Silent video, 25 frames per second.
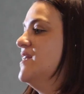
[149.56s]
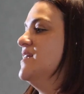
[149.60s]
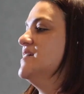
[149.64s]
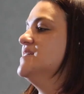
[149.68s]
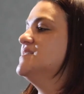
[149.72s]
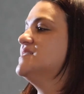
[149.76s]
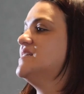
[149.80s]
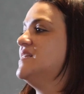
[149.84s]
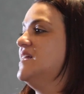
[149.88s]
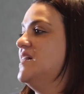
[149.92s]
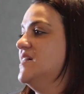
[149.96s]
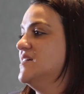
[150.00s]
And
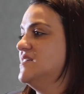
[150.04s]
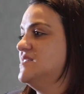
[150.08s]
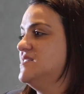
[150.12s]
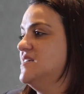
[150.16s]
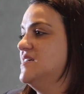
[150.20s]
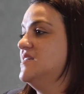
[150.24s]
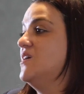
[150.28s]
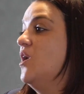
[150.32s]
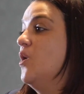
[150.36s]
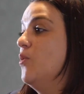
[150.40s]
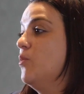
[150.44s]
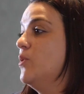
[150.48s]
as Clark
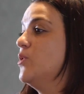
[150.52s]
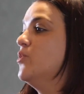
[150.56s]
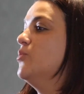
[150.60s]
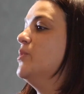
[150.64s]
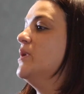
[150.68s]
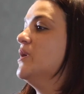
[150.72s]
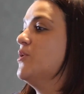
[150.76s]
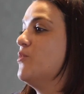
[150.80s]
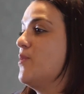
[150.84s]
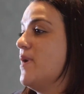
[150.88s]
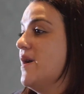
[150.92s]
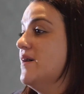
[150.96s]
said, I will
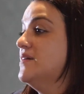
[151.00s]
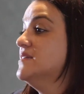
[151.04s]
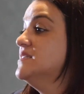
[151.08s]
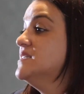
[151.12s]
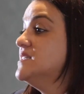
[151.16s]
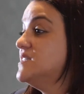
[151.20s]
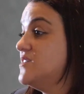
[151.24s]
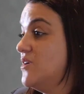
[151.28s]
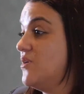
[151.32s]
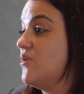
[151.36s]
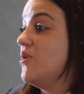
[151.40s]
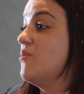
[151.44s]
be
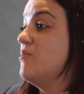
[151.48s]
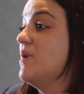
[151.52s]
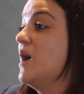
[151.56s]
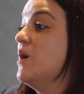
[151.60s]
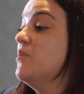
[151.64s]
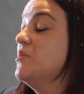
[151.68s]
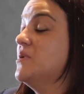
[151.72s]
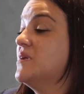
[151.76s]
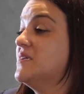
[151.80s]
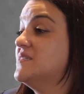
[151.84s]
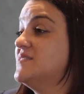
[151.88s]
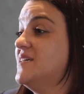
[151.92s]
around, so I'm
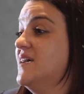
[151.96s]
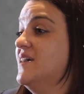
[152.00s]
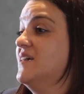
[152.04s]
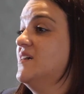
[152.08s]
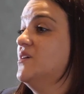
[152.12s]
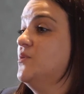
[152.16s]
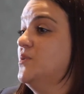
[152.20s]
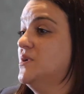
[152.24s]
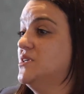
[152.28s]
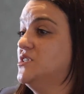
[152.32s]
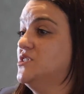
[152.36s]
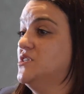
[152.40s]
happy to take
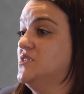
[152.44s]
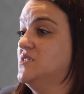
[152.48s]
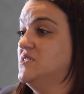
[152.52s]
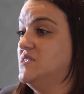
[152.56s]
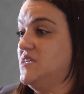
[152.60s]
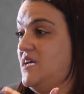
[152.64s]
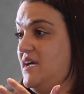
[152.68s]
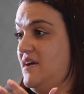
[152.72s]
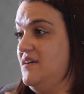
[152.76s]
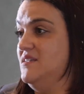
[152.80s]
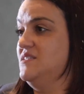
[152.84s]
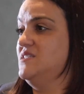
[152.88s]

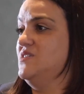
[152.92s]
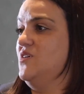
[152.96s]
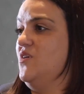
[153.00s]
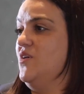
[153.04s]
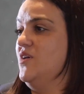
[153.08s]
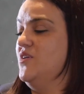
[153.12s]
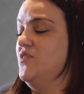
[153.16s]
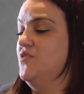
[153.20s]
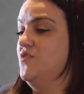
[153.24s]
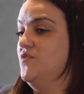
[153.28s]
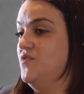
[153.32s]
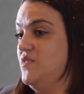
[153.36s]
questions
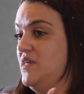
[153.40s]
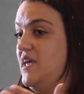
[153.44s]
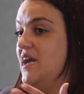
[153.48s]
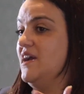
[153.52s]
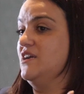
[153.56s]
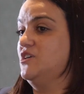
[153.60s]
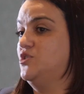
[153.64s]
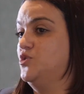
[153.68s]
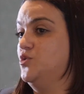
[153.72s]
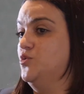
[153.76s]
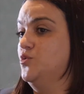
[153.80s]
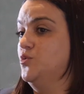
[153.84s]
outside of the
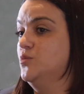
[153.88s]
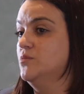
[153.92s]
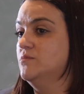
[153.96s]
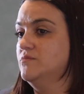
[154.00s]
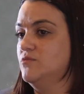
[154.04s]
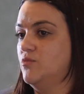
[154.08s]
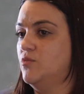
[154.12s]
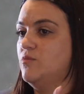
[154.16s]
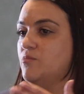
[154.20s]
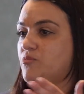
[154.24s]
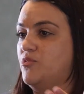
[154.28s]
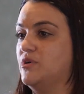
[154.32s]
actual
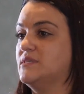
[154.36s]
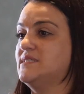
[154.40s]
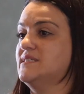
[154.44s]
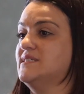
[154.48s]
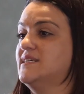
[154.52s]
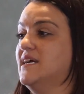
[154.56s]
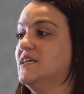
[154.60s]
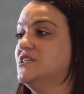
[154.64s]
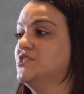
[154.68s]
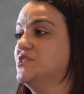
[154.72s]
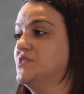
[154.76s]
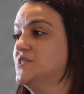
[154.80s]

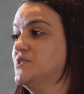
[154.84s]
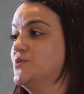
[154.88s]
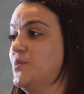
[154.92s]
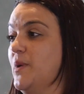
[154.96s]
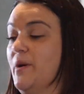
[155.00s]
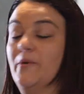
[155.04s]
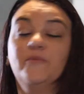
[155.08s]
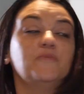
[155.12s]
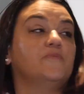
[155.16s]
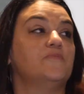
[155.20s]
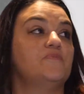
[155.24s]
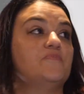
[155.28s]
presentation as
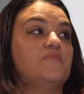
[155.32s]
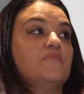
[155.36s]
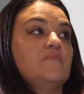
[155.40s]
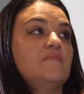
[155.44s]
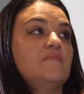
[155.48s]
well.